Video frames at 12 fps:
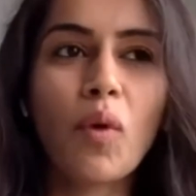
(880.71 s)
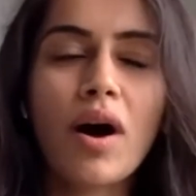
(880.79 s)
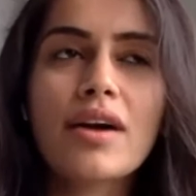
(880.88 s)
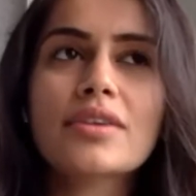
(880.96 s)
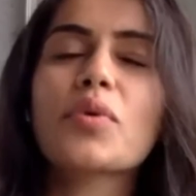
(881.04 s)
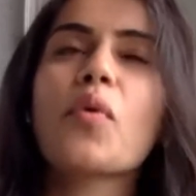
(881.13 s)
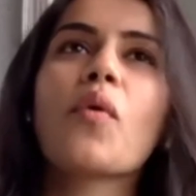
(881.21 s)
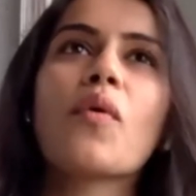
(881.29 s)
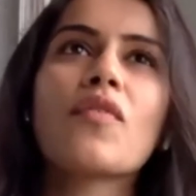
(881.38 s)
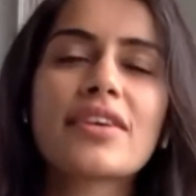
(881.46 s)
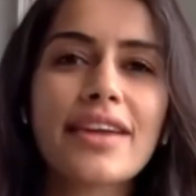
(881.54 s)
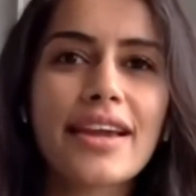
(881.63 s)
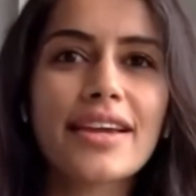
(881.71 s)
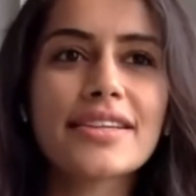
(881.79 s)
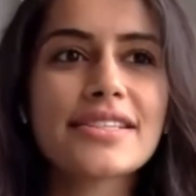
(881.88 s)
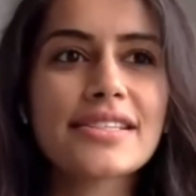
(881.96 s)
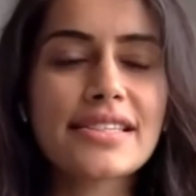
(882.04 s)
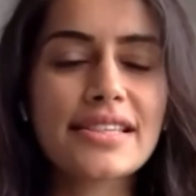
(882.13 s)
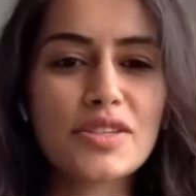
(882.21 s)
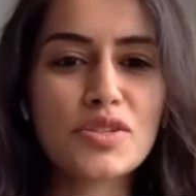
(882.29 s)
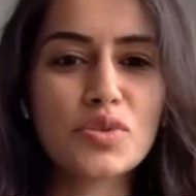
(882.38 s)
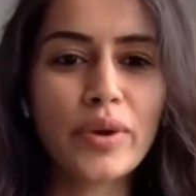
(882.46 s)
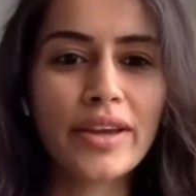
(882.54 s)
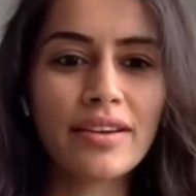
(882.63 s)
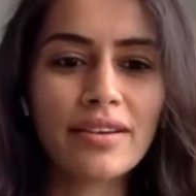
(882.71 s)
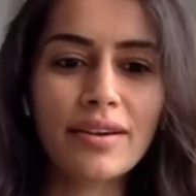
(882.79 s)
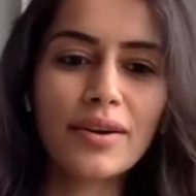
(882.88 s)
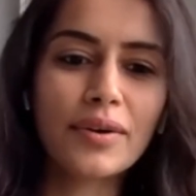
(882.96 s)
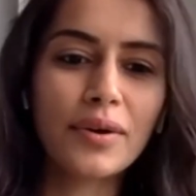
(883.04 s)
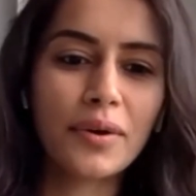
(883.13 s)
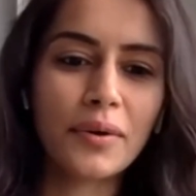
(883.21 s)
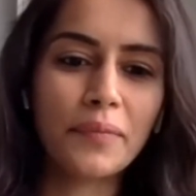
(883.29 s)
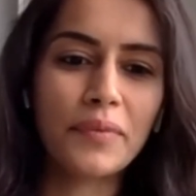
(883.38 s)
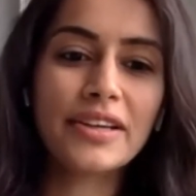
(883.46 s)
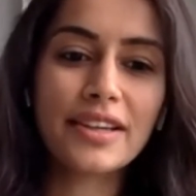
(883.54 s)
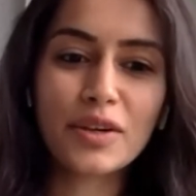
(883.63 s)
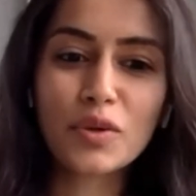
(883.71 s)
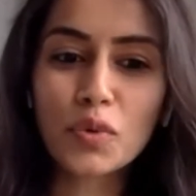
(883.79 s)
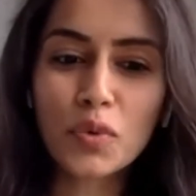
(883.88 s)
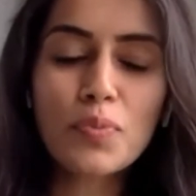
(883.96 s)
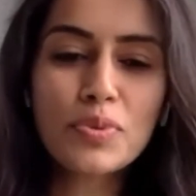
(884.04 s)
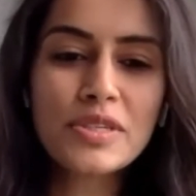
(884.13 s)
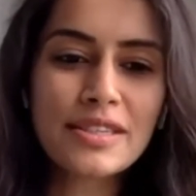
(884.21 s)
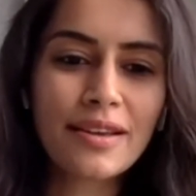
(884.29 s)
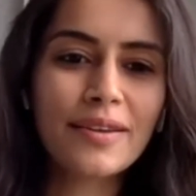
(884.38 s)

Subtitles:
worked over ages is doing it in groups,